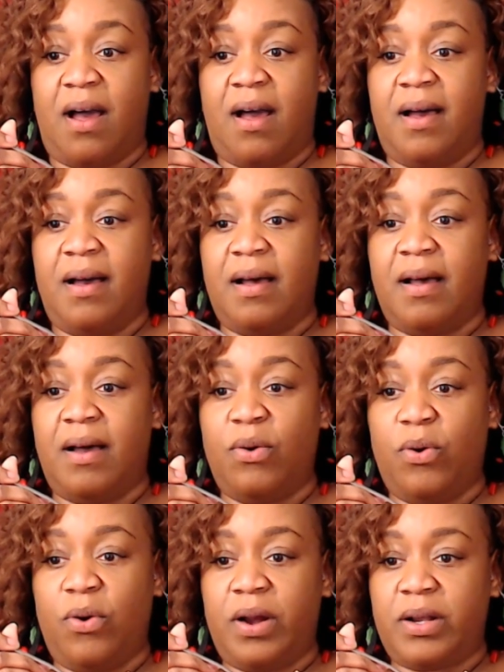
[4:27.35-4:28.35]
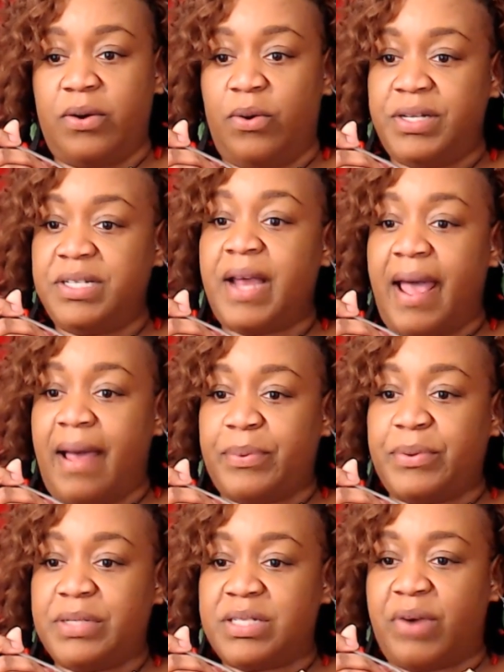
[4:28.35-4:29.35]
orchard
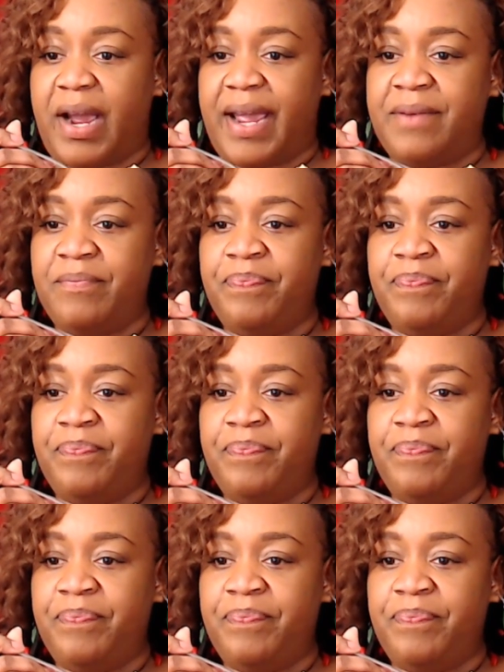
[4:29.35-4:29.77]
apples, right?